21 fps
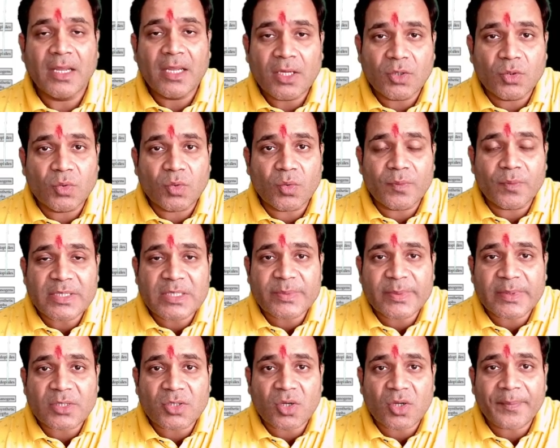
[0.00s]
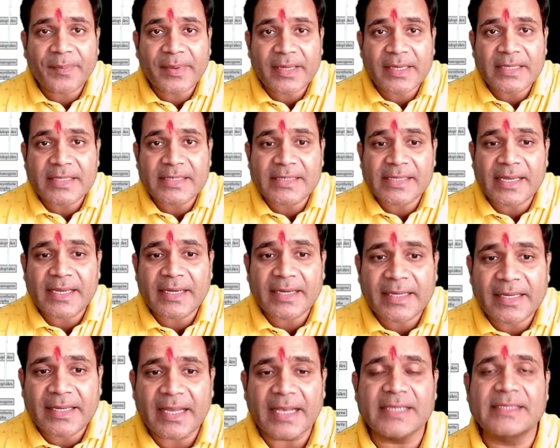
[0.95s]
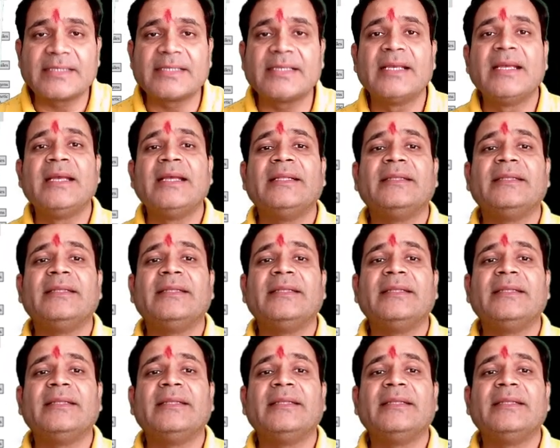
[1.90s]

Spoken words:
You know which one topic is there? Yes,